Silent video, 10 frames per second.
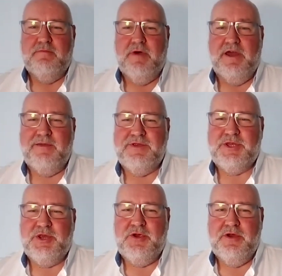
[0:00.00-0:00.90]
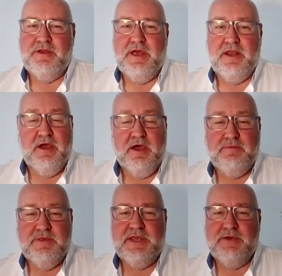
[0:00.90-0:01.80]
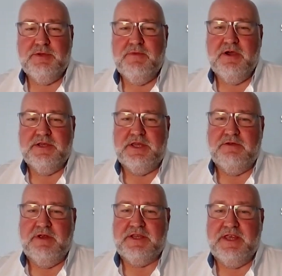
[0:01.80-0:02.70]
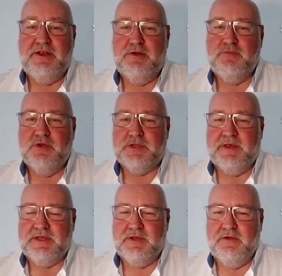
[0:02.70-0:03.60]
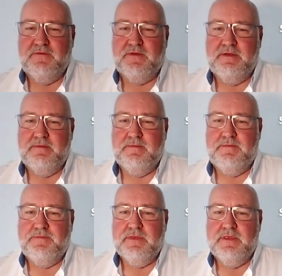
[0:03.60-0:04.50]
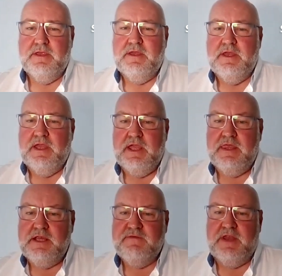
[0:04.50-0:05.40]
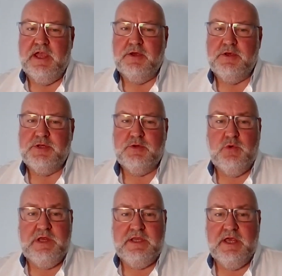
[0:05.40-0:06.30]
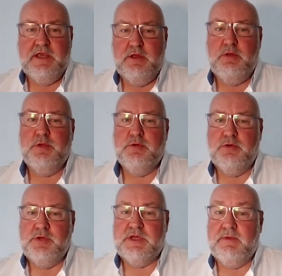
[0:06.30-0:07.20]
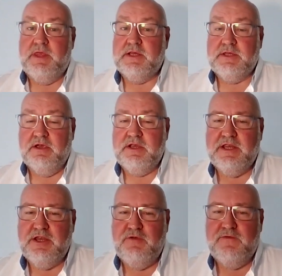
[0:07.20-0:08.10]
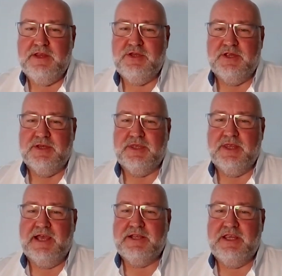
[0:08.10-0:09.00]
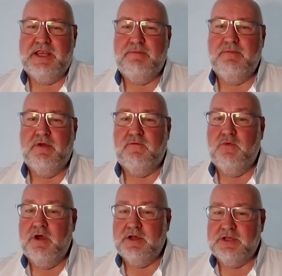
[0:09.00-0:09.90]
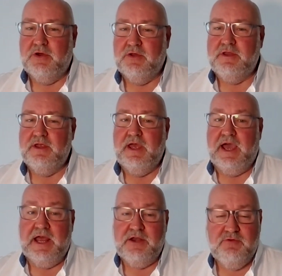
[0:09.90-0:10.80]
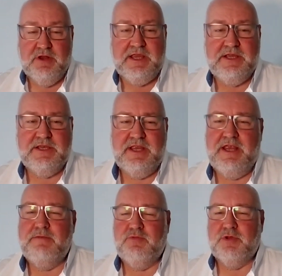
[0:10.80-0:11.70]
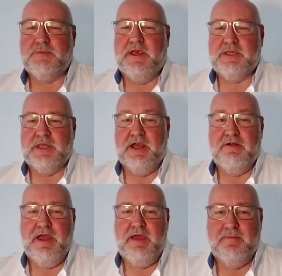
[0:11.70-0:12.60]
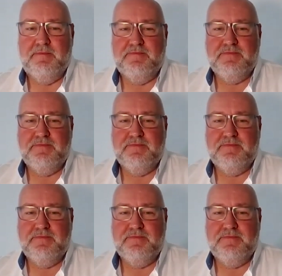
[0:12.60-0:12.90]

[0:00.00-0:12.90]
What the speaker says: My name is Stuart and I'm the Sales and Marketing Director here at ProspectSoft. In these videos, we take you through some of the exciting new features that our team have worked on and released in Prospect CRM.